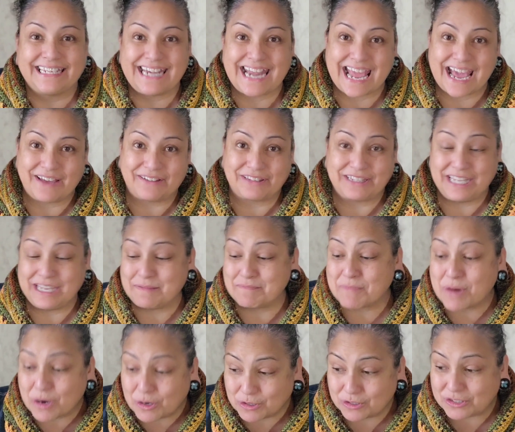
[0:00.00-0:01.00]
Now, the
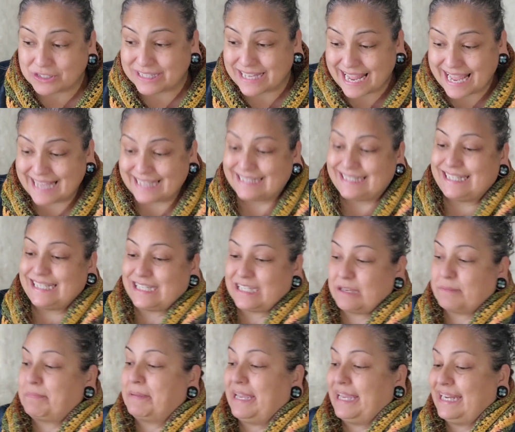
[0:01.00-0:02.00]
most
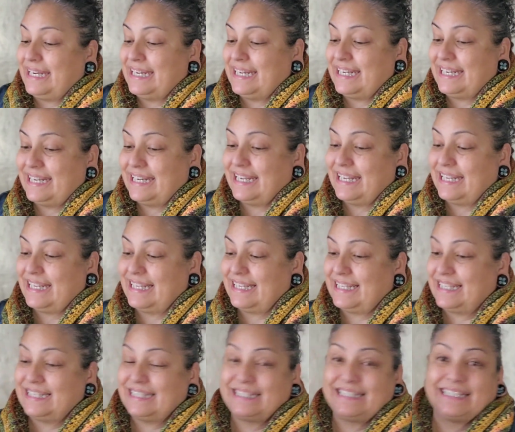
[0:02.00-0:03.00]
anticipated
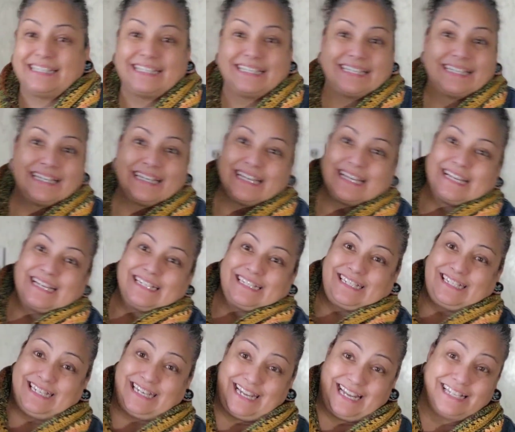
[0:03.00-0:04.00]

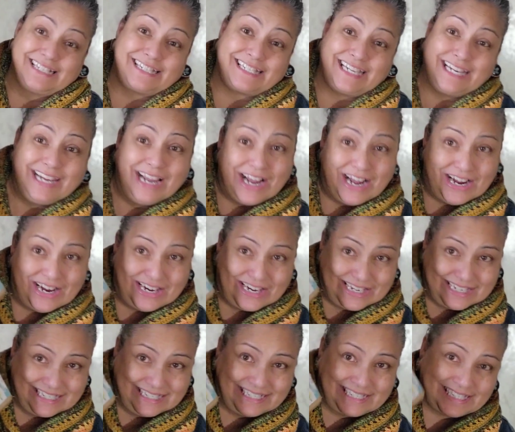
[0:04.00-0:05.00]
Chelsea
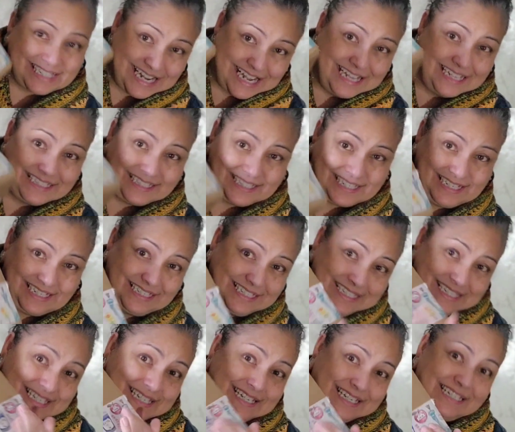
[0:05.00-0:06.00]
yarns. Dun, dun,
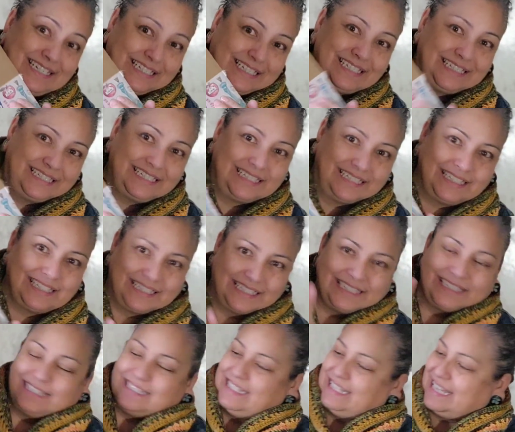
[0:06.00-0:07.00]

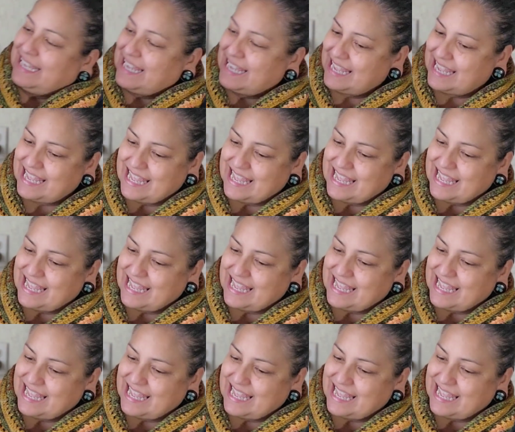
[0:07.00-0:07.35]
dun.